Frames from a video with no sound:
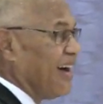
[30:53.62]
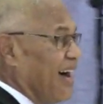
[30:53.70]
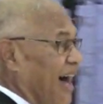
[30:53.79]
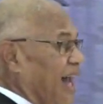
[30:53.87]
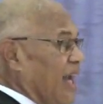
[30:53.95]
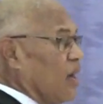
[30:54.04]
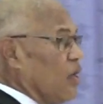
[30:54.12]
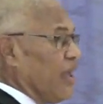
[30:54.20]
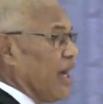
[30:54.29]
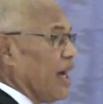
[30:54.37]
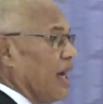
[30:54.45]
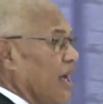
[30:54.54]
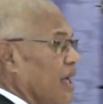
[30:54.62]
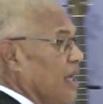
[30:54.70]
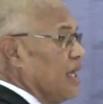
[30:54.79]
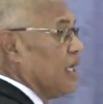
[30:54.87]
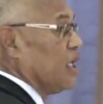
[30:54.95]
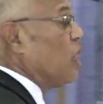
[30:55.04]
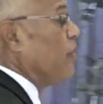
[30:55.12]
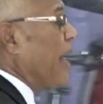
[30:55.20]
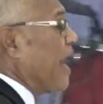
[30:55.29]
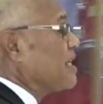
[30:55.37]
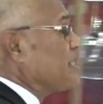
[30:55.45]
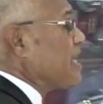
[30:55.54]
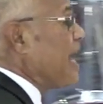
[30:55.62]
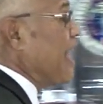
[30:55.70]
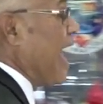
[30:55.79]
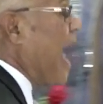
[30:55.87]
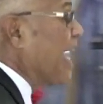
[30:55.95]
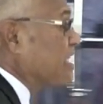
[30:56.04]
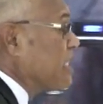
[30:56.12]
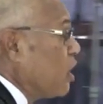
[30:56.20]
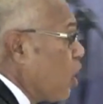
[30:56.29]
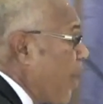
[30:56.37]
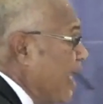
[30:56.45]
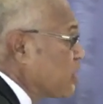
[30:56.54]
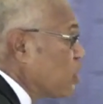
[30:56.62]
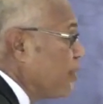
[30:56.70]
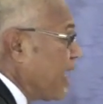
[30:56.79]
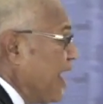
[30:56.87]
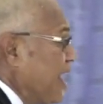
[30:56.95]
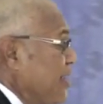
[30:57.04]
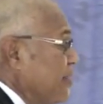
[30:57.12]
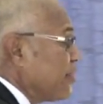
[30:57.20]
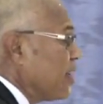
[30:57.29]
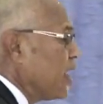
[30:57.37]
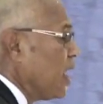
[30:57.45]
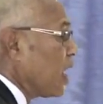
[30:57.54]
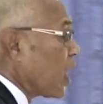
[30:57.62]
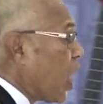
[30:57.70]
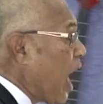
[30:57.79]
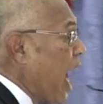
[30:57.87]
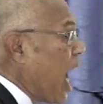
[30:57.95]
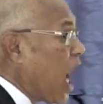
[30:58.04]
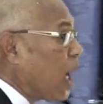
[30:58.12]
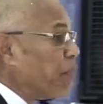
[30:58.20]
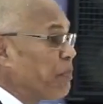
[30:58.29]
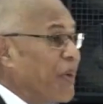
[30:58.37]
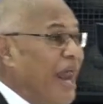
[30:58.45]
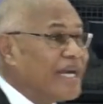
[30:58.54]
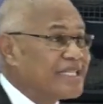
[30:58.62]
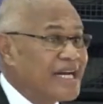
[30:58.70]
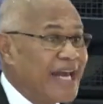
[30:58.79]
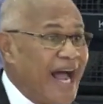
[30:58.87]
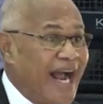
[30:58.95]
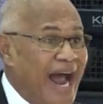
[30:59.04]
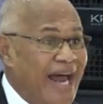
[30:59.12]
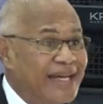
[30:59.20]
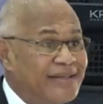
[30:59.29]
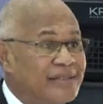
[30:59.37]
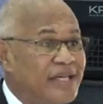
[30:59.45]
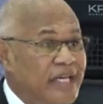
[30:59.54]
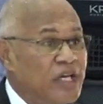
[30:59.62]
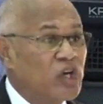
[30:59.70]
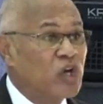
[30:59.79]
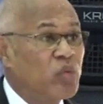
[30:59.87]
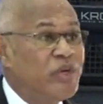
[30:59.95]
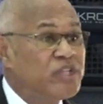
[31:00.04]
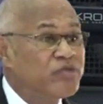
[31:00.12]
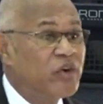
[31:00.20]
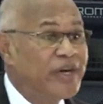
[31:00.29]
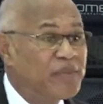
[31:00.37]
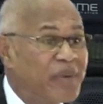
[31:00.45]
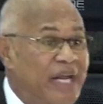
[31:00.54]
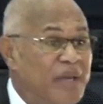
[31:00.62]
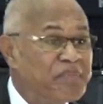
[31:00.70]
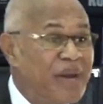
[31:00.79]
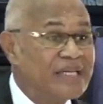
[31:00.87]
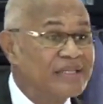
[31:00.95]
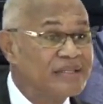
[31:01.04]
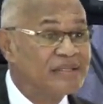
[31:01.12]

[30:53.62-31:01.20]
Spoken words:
Hallelujah. You better start acting on what you believe. God planted a garden. He did not wish for it, but he planted.